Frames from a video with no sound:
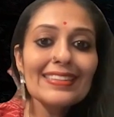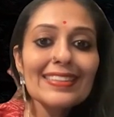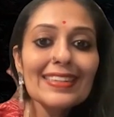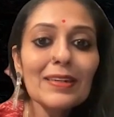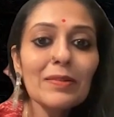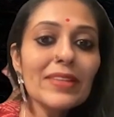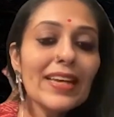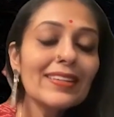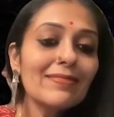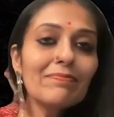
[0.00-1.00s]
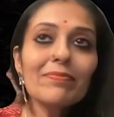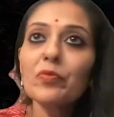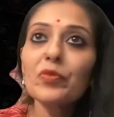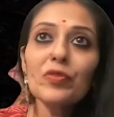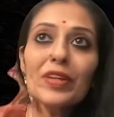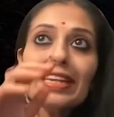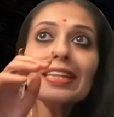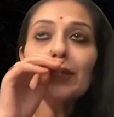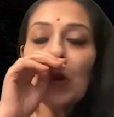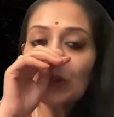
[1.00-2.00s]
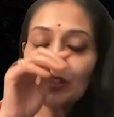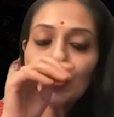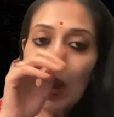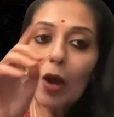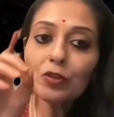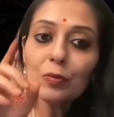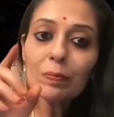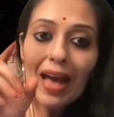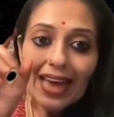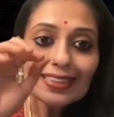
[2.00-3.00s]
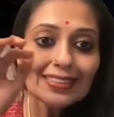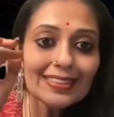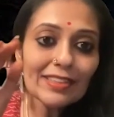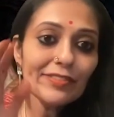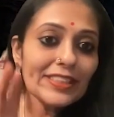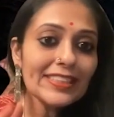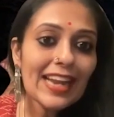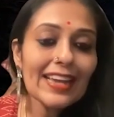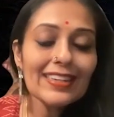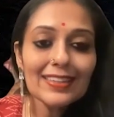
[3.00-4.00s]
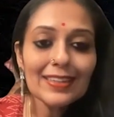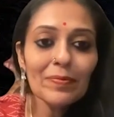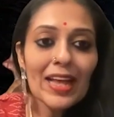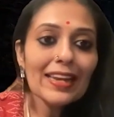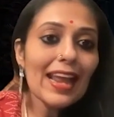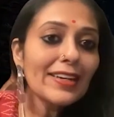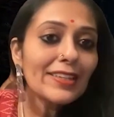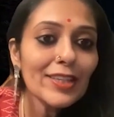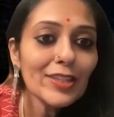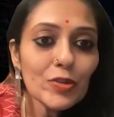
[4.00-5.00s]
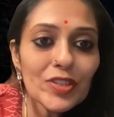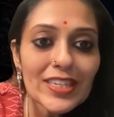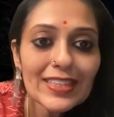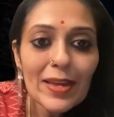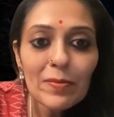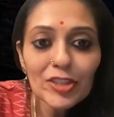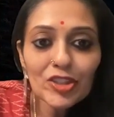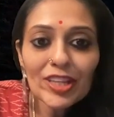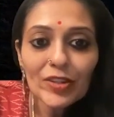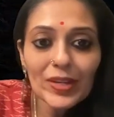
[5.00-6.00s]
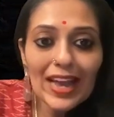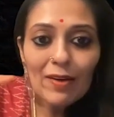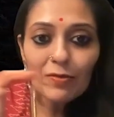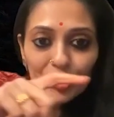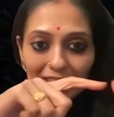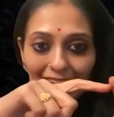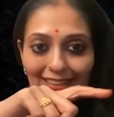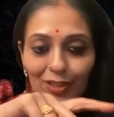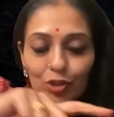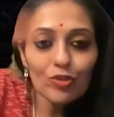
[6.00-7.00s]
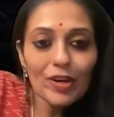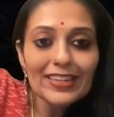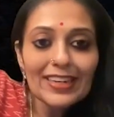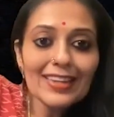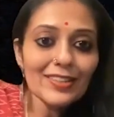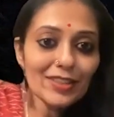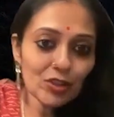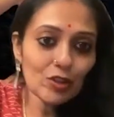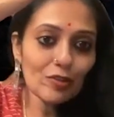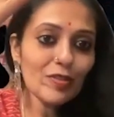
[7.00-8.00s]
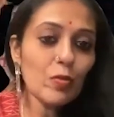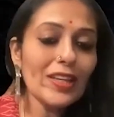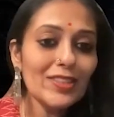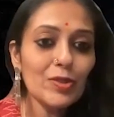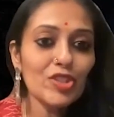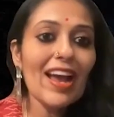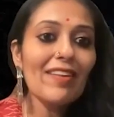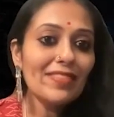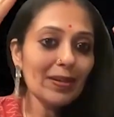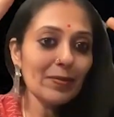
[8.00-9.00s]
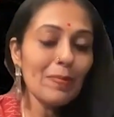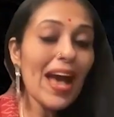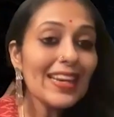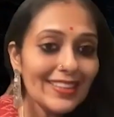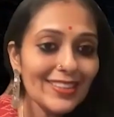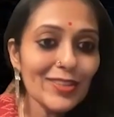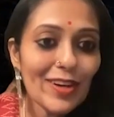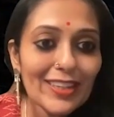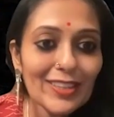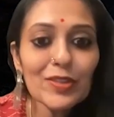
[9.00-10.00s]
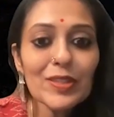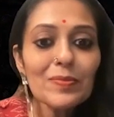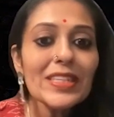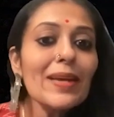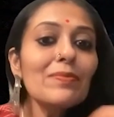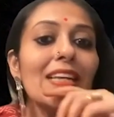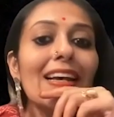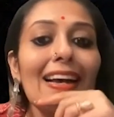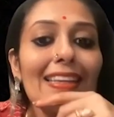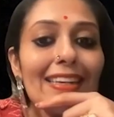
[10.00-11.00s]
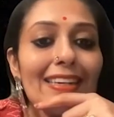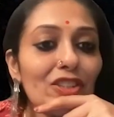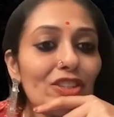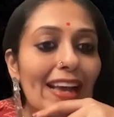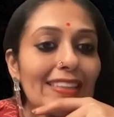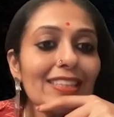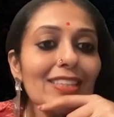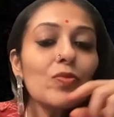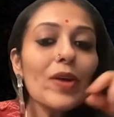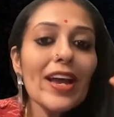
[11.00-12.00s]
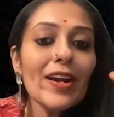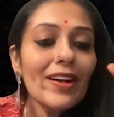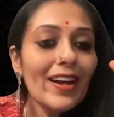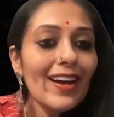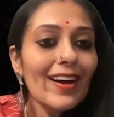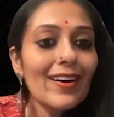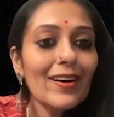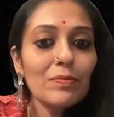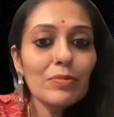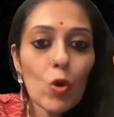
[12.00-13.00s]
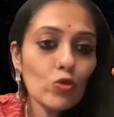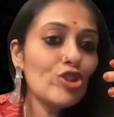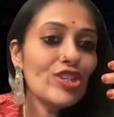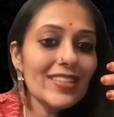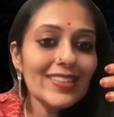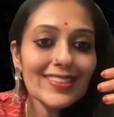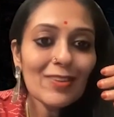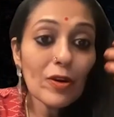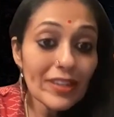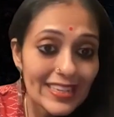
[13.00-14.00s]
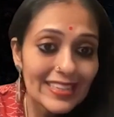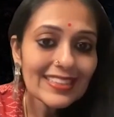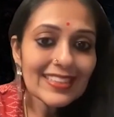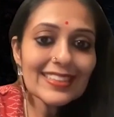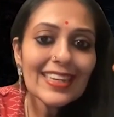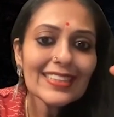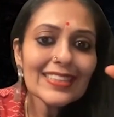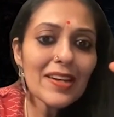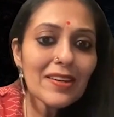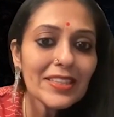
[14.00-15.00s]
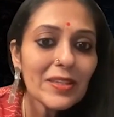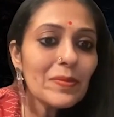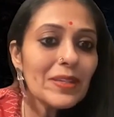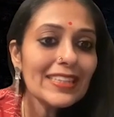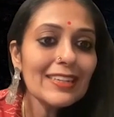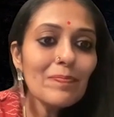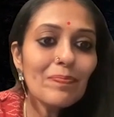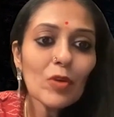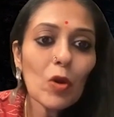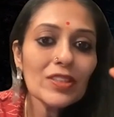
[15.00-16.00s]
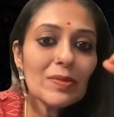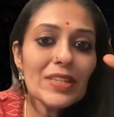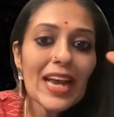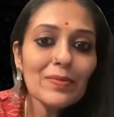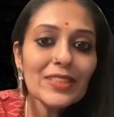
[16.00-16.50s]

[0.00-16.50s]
Then we really don't know how to balance if it's like a ladder that you see in the image that we have, which is like a straight ladder instead of the ones which have the balance, right? So sometimes there are chances where coaches or leaders get stuck in the middle, or sometimes